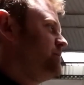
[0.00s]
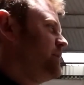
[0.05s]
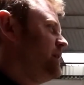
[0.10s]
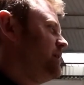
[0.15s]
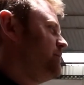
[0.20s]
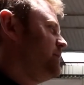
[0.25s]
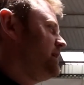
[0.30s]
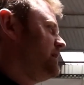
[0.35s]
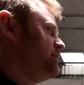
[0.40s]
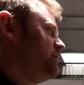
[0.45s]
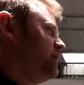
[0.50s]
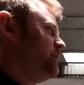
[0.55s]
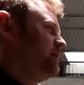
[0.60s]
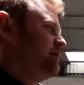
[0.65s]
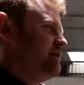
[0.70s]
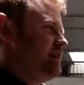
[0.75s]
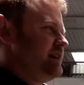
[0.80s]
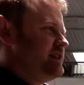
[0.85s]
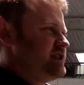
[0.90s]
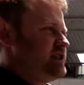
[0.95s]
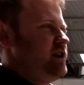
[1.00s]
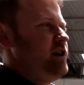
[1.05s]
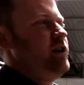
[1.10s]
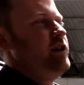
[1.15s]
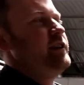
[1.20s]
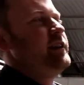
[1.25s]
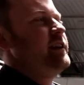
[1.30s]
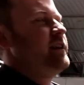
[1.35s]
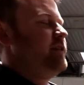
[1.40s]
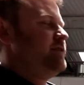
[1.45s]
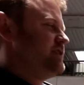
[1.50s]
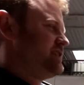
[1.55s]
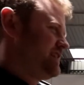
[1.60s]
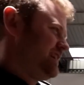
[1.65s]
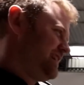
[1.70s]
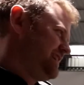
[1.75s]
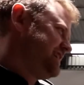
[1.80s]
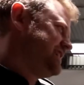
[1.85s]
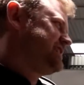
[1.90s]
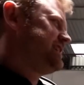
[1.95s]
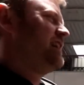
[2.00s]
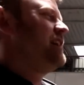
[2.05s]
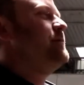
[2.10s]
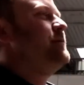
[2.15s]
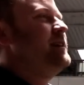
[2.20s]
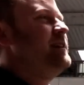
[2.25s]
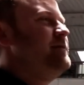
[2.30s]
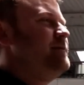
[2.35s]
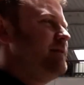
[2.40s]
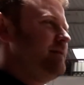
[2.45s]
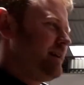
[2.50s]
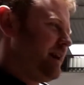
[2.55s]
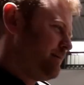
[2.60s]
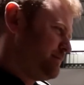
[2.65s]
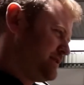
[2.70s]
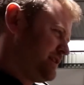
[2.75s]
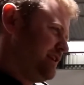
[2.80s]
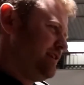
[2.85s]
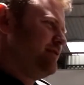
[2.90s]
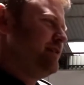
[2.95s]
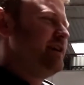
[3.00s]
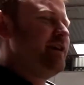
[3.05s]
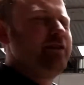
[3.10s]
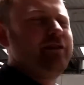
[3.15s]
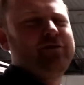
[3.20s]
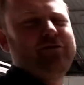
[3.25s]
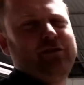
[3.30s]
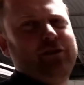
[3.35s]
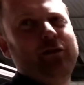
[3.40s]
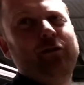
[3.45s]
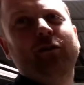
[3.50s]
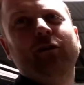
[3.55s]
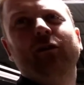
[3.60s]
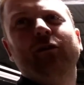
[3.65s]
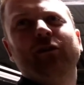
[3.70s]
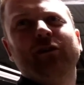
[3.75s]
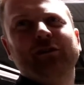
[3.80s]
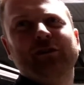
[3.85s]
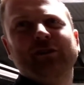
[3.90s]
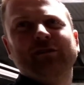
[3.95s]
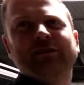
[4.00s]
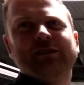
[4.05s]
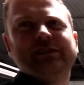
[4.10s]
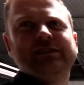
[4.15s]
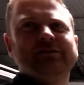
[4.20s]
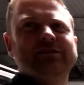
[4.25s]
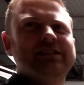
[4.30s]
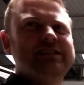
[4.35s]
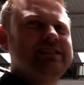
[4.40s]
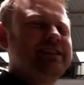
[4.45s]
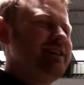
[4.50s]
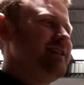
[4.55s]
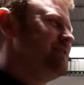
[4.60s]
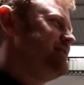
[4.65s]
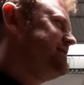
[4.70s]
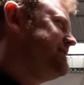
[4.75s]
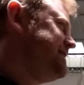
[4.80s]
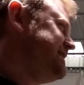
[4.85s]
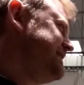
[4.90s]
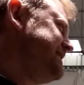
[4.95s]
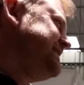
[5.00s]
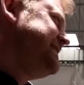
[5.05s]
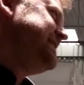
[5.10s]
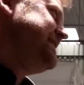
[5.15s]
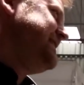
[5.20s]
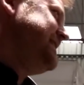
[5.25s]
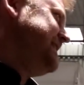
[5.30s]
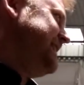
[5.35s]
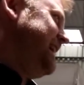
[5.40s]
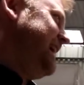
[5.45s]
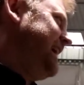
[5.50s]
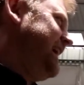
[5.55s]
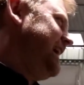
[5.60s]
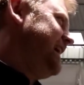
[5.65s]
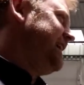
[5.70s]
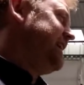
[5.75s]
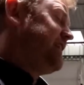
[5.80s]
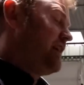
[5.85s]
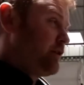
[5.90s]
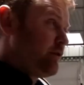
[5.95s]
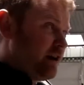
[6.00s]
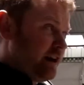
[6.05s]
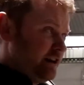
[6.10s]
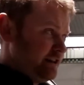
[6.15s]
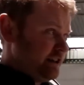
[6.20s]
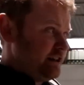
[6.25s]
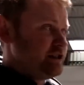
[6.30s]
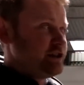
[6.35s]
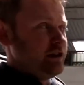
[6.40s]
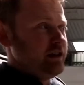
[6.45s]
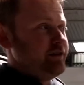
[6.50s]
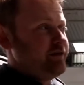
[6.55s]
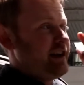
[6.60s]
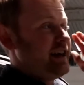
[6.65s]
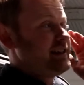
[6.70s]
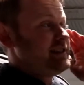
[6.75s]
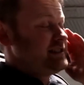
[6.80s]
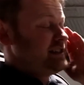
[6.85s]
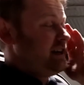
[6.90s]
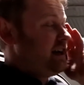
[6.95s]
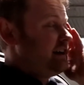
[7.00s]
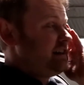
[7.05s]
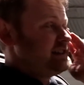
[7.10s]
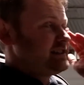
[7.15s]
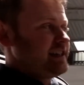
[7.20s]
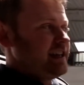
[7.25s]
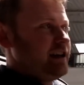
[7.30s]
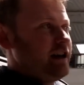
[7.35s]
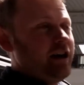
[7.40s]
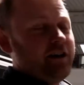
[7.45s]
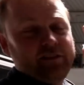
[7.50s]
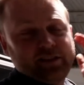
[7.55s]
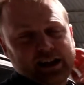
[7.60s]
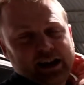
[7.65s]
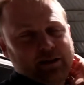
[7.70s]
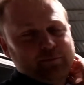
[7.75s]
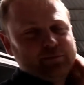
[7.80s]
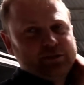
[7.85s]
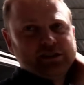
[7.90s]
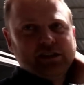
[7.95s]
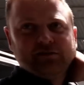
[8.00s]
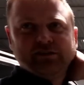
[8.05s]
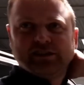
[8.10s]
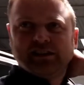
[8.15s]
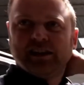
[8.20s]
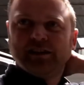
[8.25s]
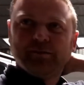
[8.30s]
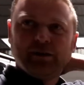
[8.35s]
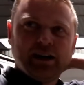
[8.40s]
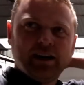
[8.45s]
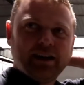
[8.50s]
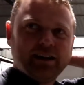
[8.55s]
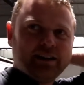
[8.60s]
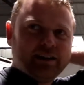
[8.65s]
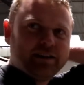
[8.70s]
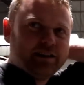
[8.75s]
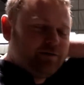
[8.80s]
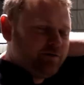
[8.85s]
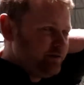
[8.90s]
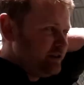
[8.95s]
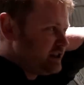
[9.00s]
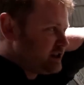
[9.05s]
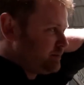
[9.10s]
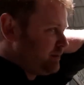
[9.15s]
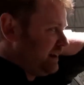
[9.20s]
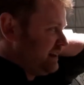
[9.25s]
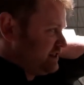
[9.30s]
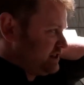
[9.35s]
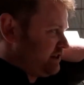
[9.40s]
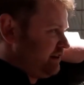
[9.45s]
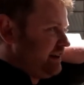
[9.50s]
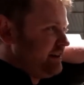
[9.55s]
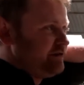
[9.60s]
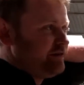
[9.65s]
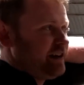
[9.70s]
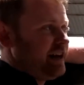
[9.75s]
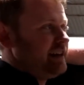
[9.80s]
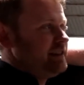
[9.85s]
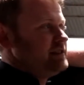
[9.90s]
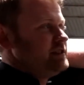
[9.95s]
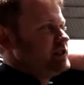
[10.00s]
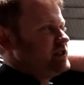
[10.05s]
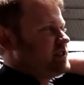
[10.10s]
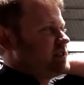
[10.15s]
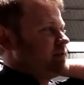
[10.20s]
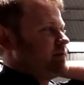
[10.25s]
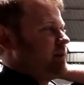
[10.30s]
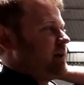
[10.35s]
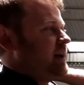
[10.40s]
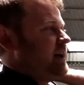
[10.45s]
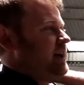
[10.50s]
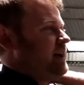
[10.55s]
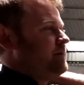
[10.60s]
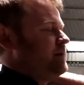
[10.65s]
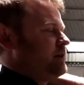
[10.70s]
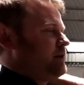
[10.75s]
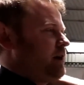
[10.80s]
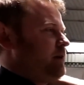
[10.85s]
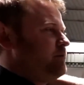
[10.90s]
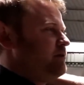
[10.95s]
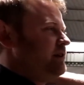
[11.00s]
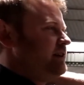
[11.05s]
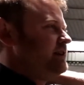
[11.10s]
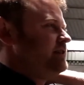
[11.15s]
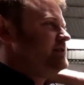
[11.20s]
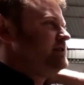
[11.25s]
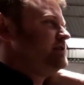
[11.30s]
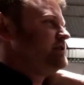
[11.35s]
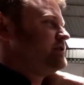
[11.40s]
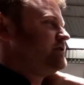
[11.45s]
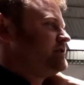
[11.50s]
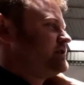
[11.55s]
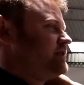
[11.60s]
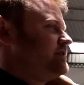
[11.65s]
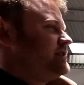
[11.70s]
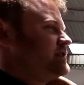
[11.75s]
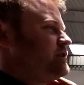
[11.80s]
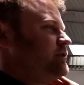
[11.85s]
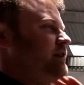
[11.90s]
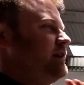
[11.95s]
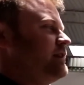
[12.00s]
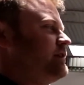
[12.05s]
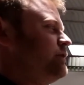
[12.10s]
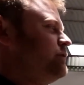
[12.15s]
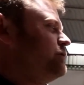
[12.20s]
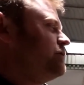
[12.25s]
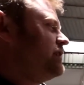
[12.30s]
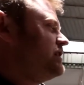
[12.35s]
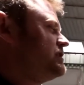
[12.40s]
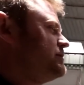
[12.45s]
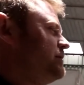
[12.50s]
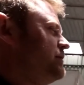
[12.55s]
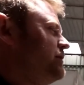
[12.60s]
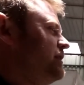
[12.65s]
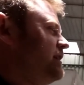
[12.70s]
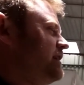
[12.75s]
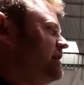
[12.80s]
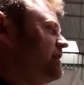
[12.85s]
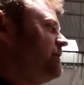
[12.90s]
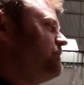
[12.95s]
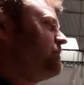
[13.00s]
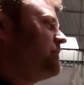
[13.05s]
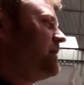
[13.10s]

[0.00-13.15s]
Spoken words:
But be really solid, and obviously it's going to be absolutely on the floor and all the rest of it. So they're quite unusual, the vans are. You see a lot of the campers obviously, but the split screen vans are pretty unusual, so it's quite a cool thing to be working on.